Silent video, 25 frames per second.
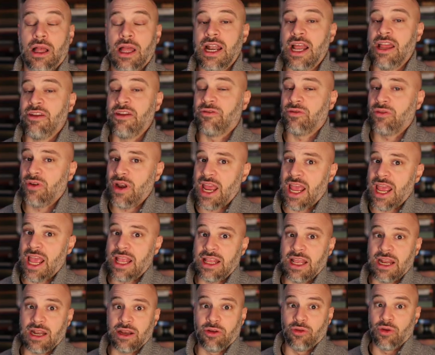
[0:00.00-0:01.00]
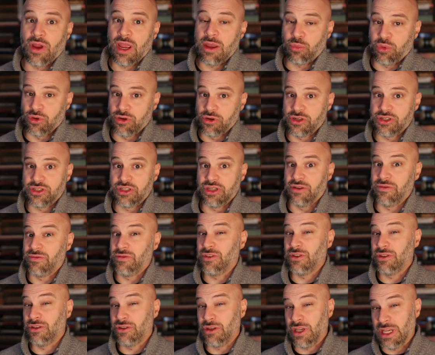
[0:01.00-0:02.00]
And I've read that a great portion of
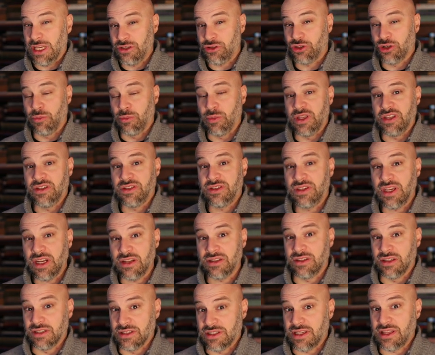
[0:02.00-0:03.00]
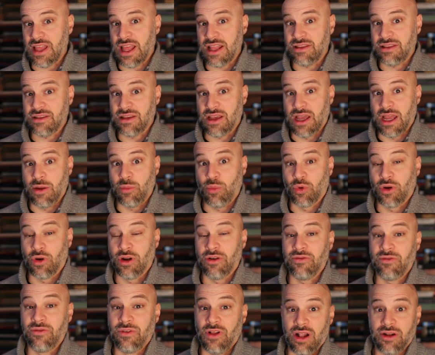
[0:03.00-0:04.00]
East German citizens at that time were
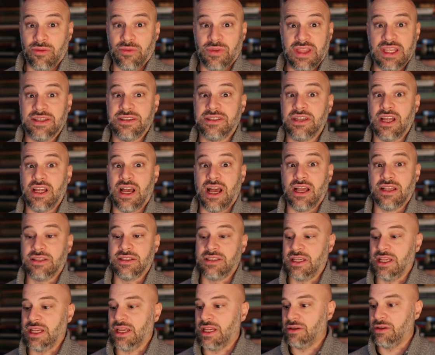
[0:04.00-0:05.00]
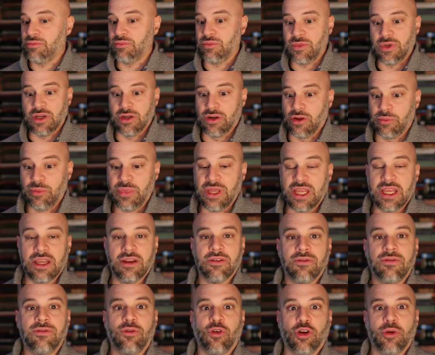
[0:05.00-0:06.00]
involved with the Stasi, you know, being
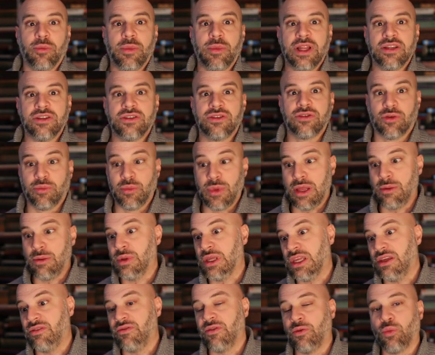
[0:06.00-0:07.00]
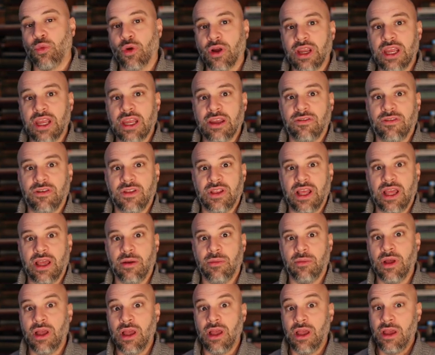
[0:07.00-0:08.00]
informants or maybe even working for them.